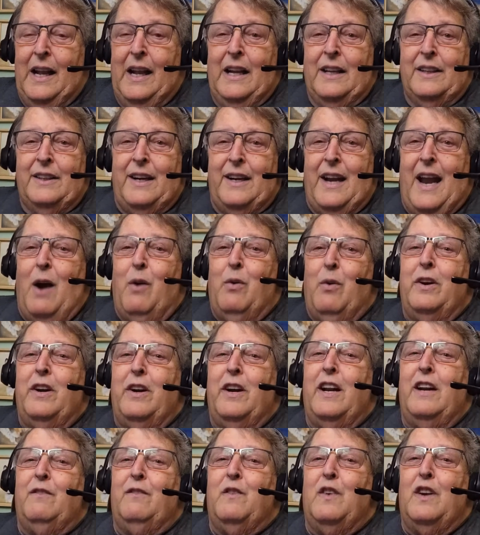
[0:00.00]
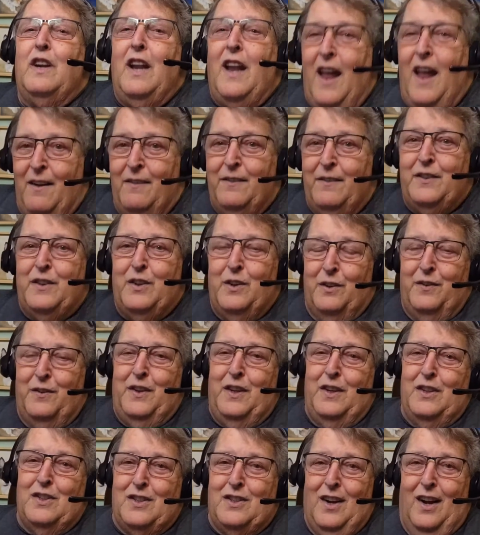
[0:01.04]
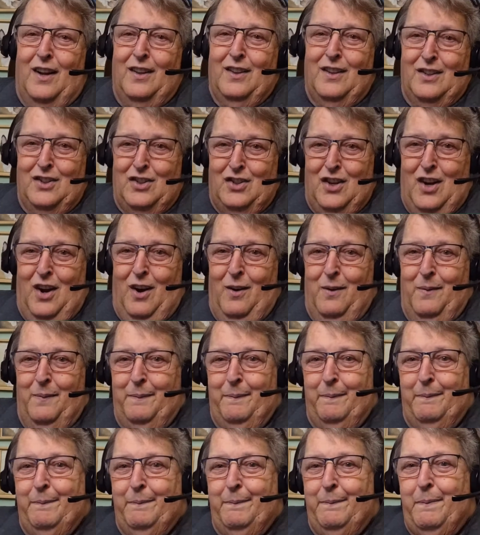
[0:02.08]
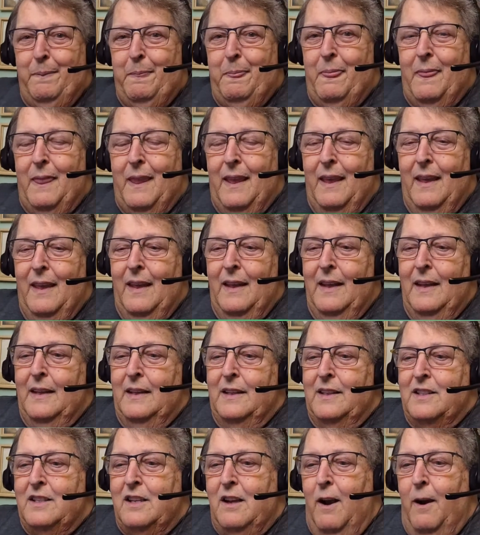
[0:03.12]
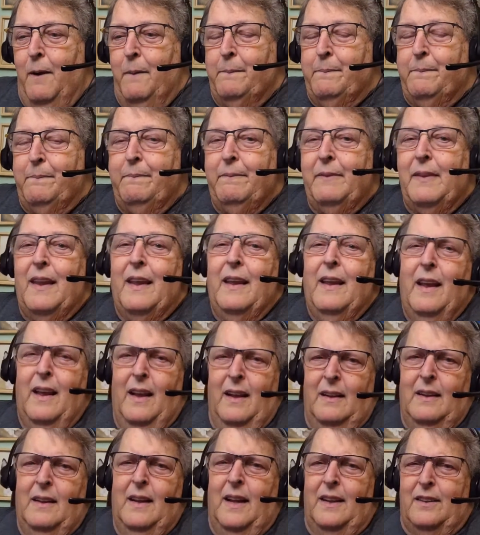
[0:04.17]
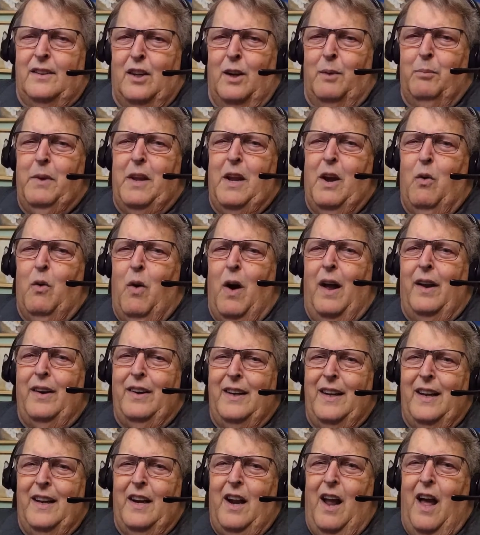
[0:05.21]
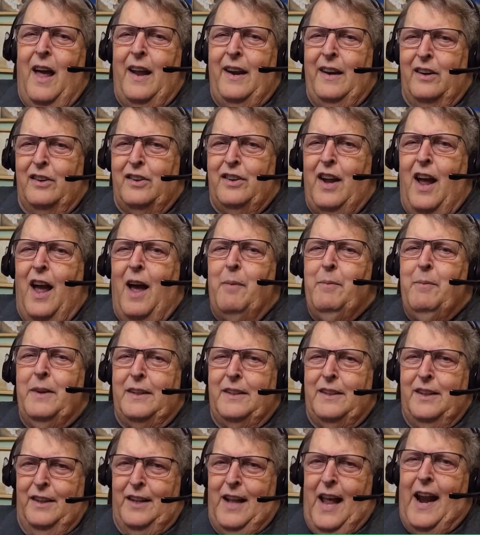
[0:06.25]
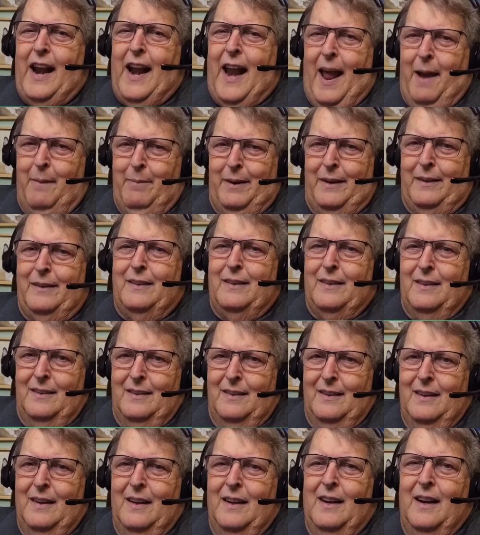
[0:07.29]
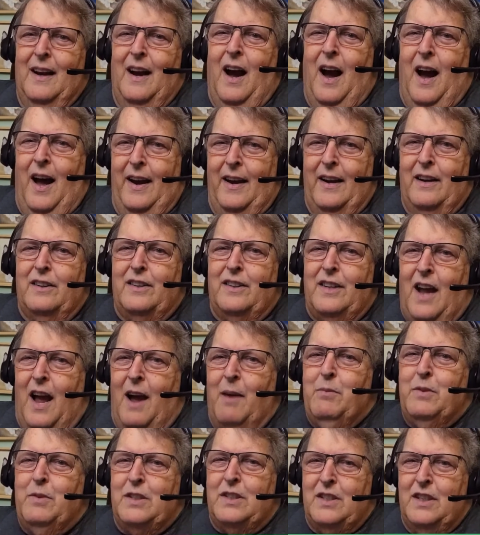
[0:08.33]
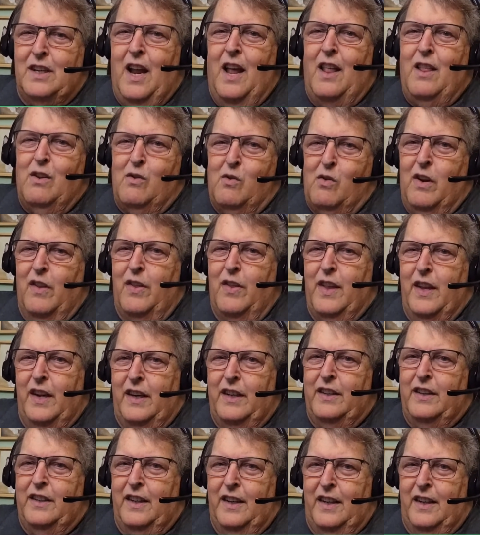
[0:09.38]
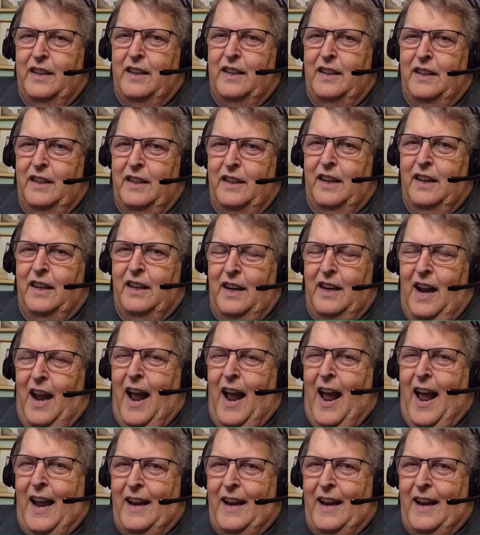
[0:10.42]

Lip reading: that I would have loved to have used on the show. So it took me a while to get Hot Air Tom into that habit. Hot Air Tom was another one that I